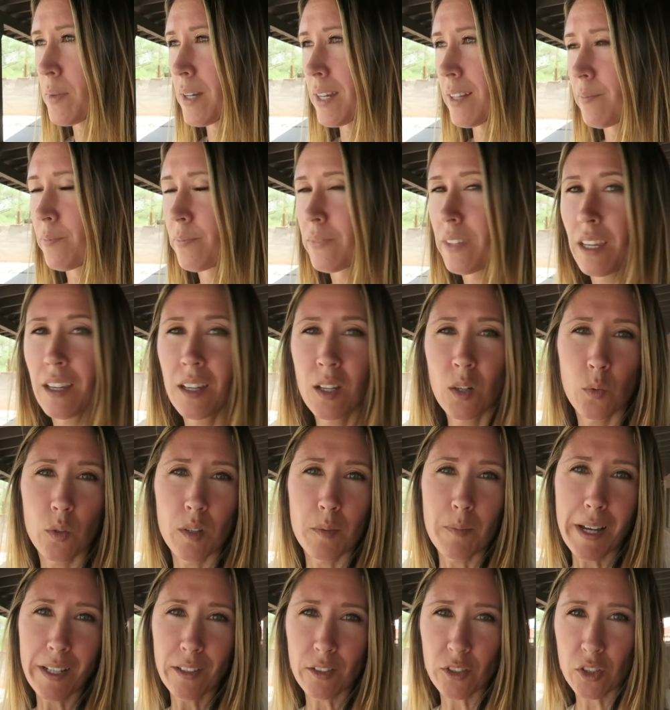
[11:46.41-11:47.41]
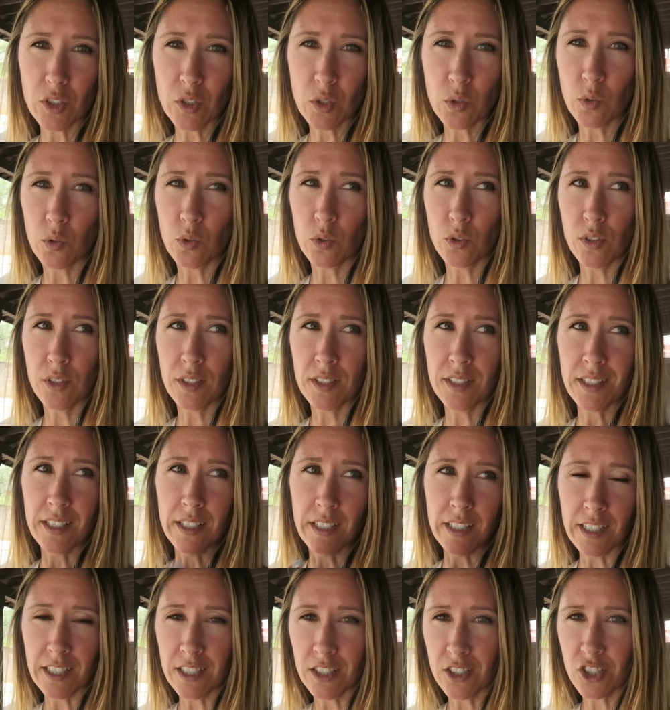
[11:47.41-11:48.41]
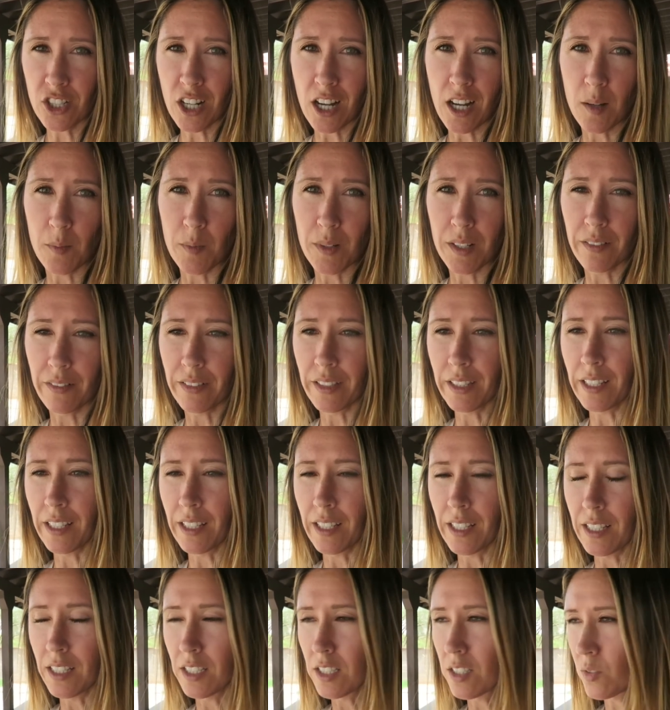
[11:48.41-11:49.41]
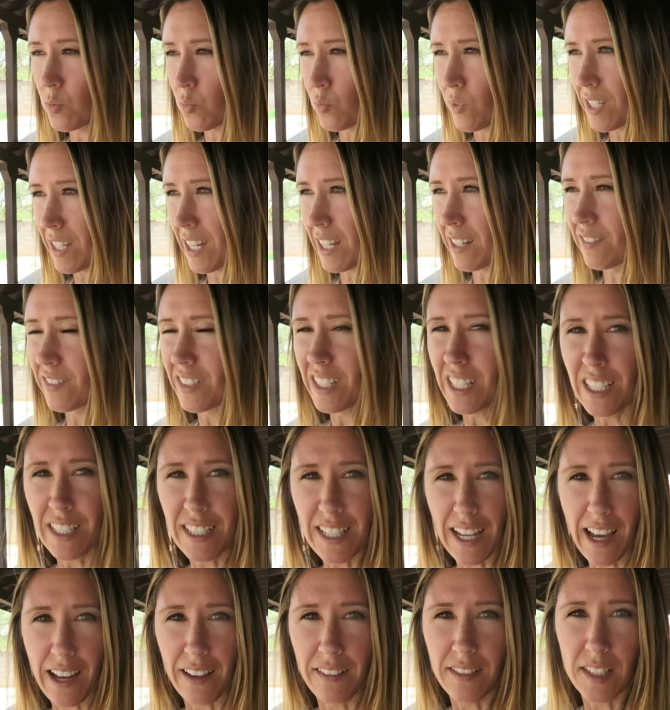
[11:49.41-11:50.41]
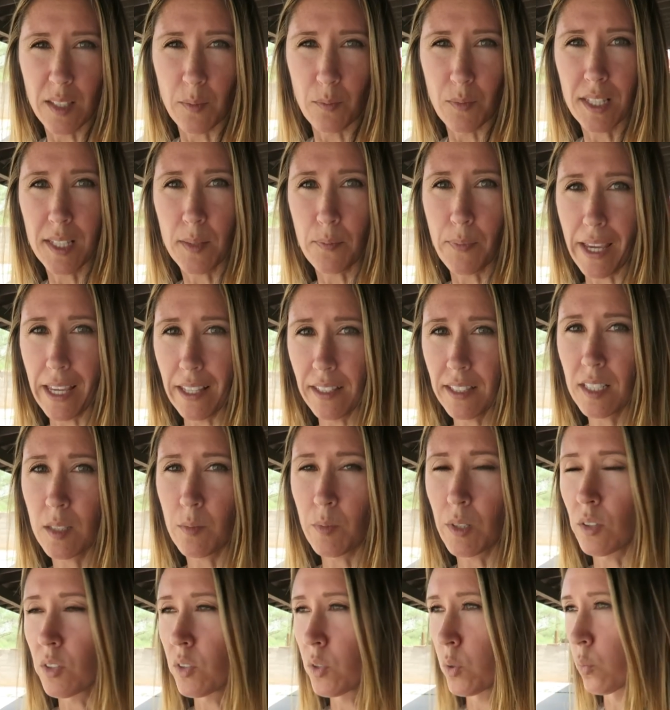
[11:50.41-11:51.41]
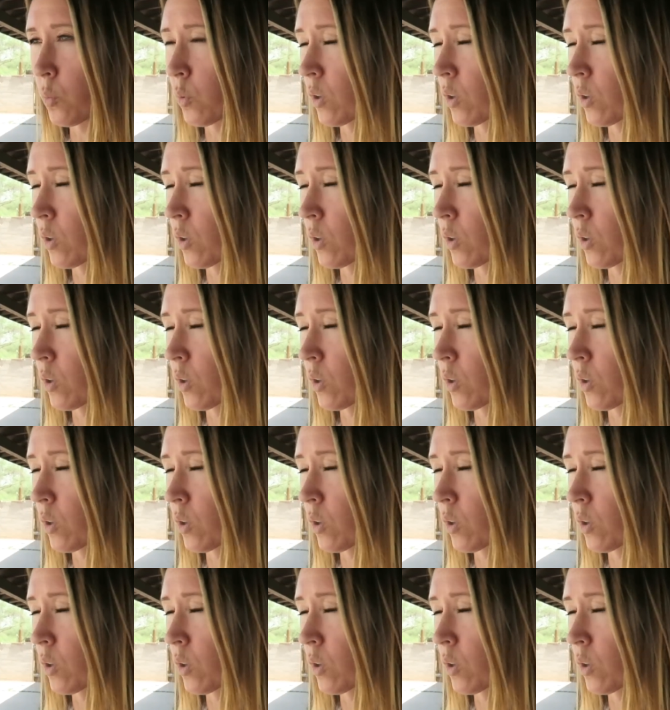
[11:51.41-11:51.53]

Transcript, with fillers: But with Michael's tools and his job and everything, we kind of need to have some space to be able to